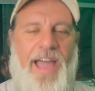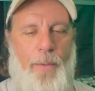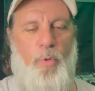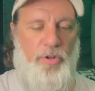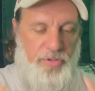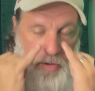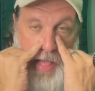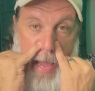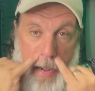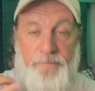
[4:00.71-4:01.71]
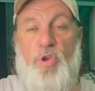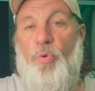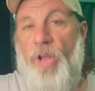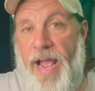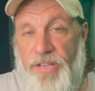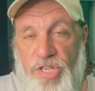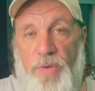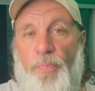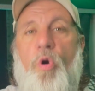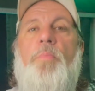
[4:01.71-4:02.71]
and we'll do that. If you'd like to
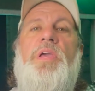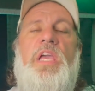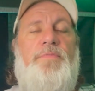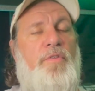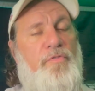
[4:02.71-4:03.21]
support me even